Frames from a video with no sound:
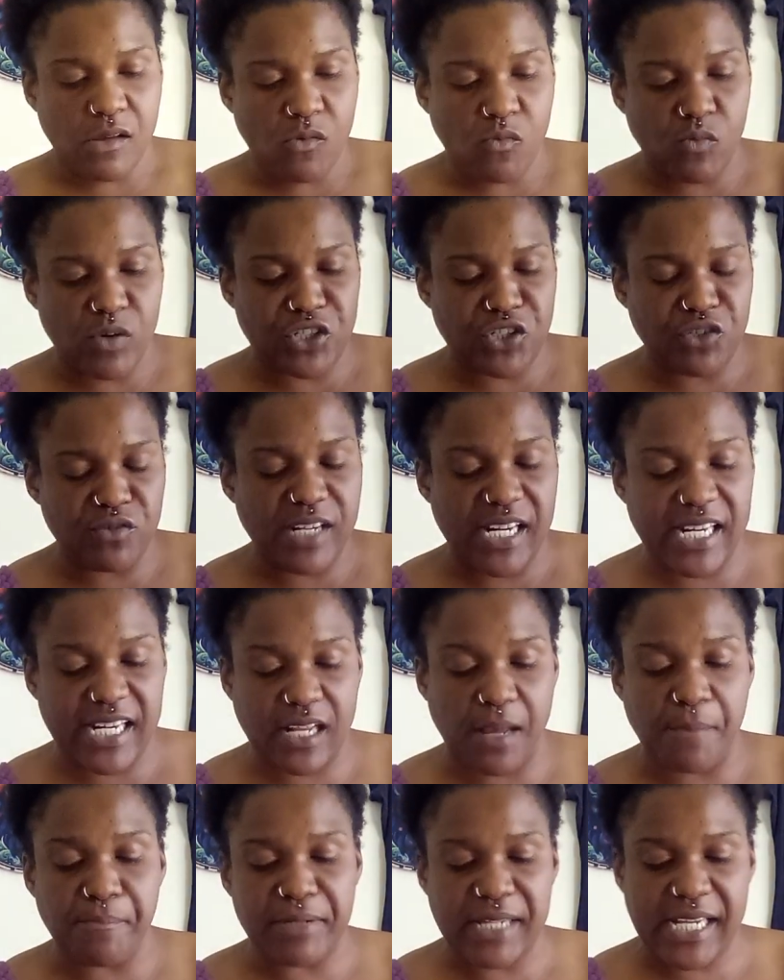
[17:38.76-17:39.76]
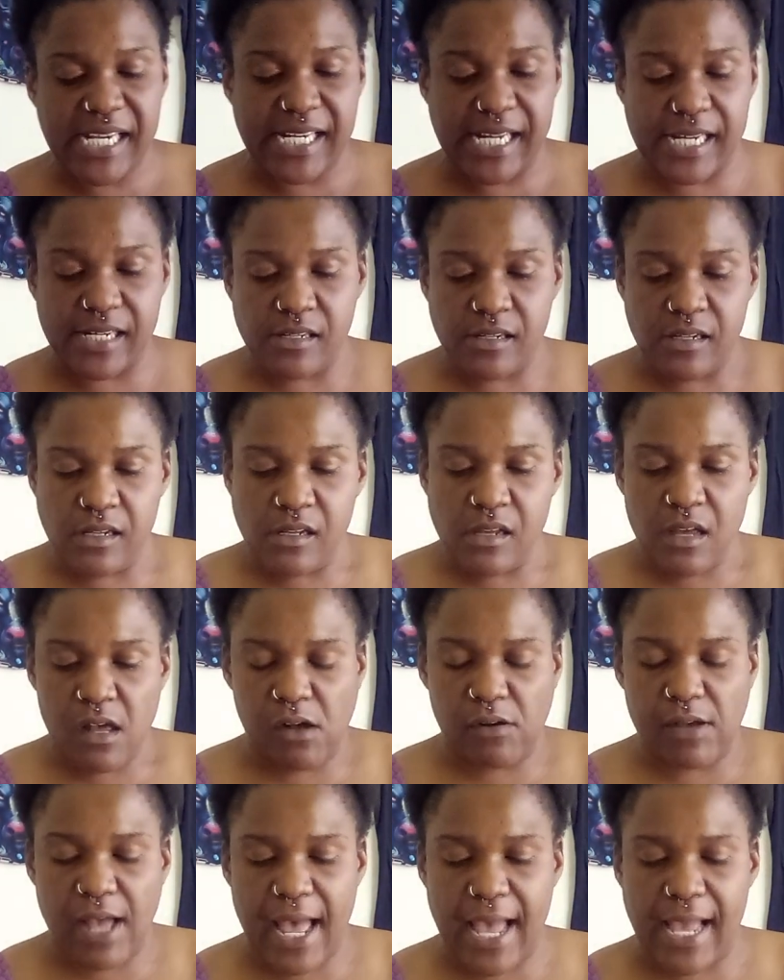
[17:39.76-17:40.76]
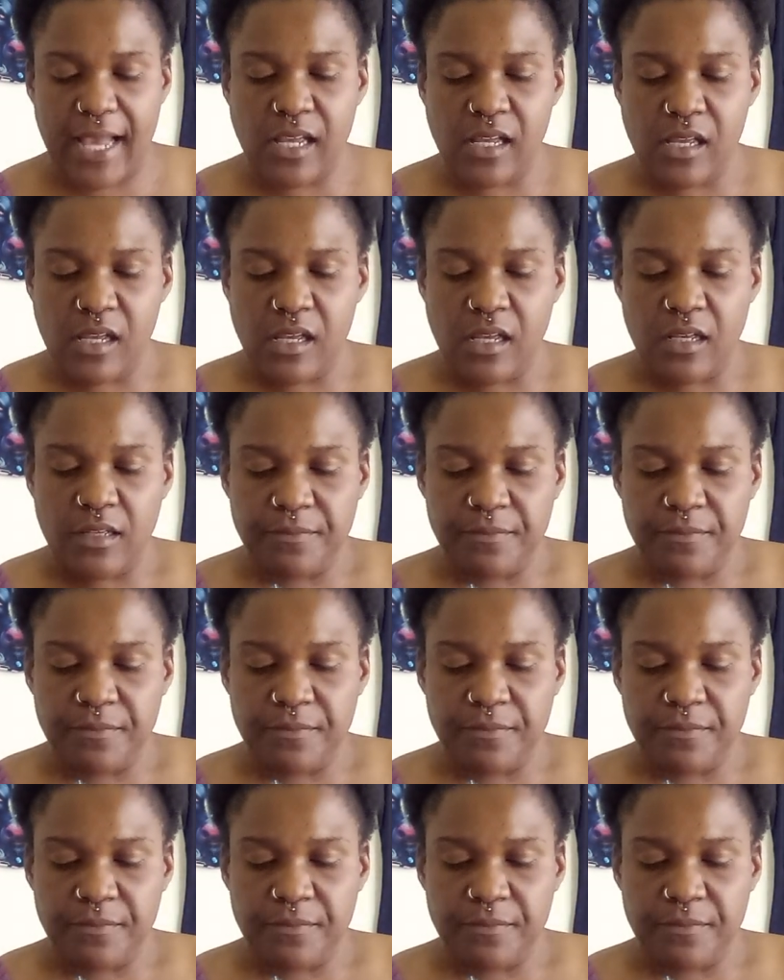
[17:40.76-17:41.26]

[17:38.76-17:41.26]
what you need to complete it, okay?